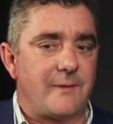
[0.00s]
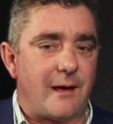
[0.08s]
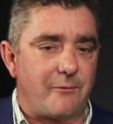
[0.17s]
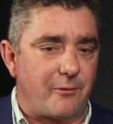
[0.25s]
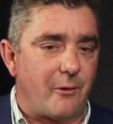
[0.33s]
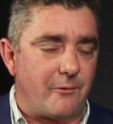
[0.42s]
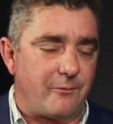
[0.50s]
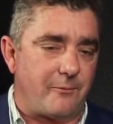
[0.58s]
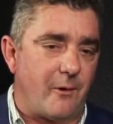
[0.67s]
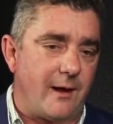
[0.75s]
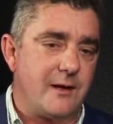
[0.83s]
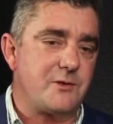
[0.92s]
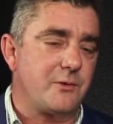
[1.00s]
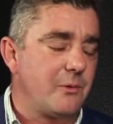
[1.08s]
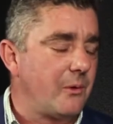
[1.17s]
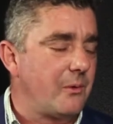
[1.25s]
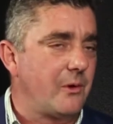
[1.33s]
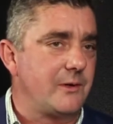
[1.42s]
That financial
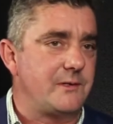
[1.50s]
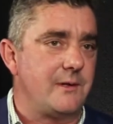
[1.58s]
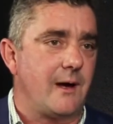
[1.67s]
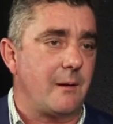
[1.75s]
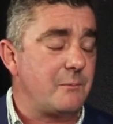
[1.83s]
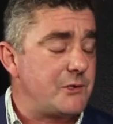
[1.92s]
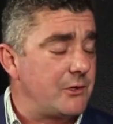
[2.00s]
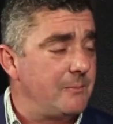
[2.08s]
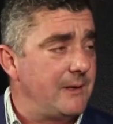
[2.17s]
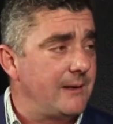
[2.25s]
reward should